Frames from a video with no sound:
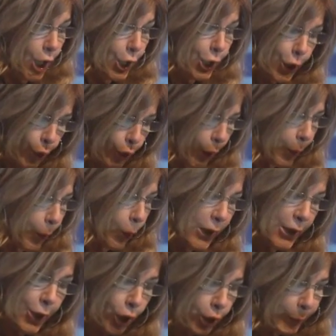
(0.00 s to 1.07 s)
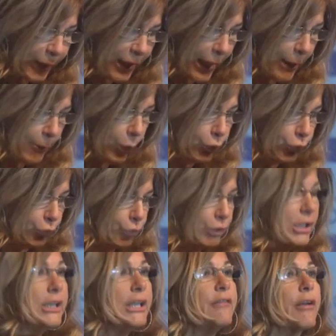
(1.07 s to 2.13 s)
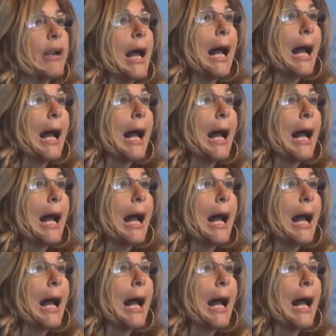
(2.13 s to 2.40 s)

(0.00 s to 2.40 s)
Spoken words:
Europe will not be able to deliver